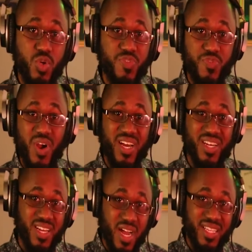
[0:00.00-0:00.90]
for
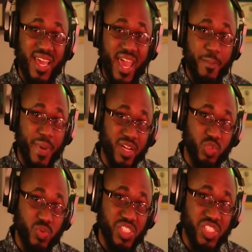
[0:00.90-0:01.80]
conducting a
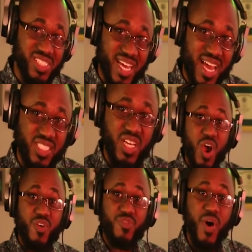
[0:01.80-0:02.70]
penetration test
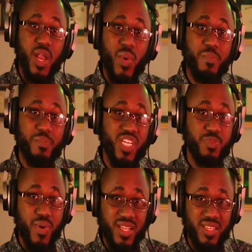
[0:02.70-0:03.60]
following best
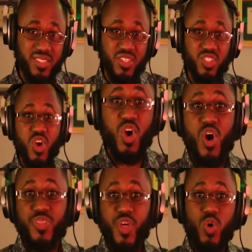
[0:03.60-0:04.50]
practices.
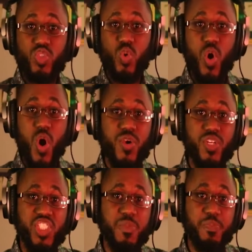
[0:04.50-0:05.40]
Those who earn
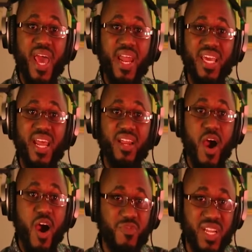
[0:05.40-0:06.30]
GPEN can
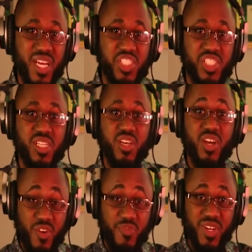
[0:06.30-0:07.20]
confidently,
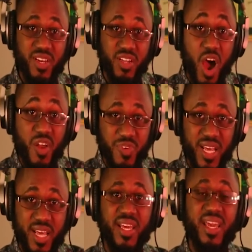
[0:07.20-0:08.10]

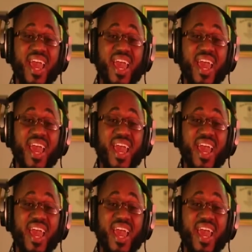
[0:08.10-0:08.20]
confidently